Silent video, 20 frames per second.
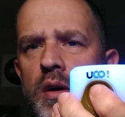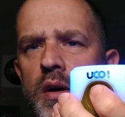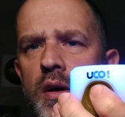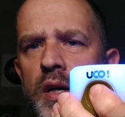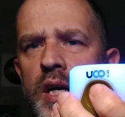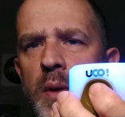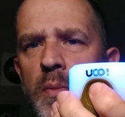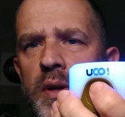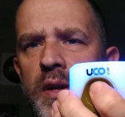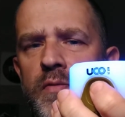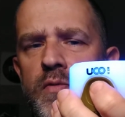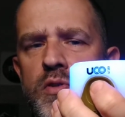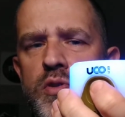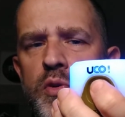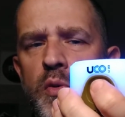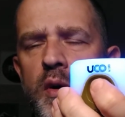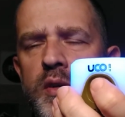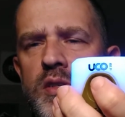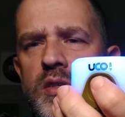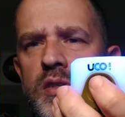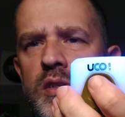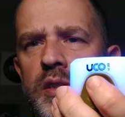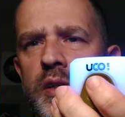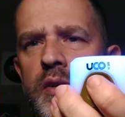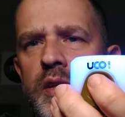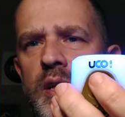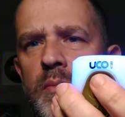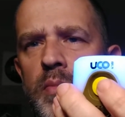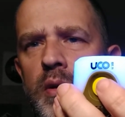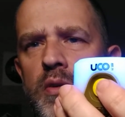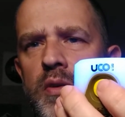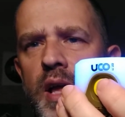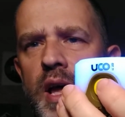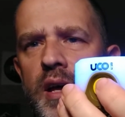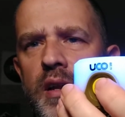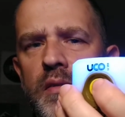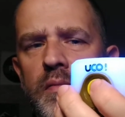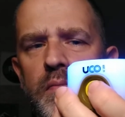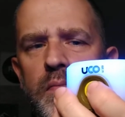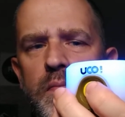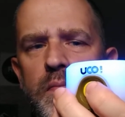a couple different choices, including a blue light.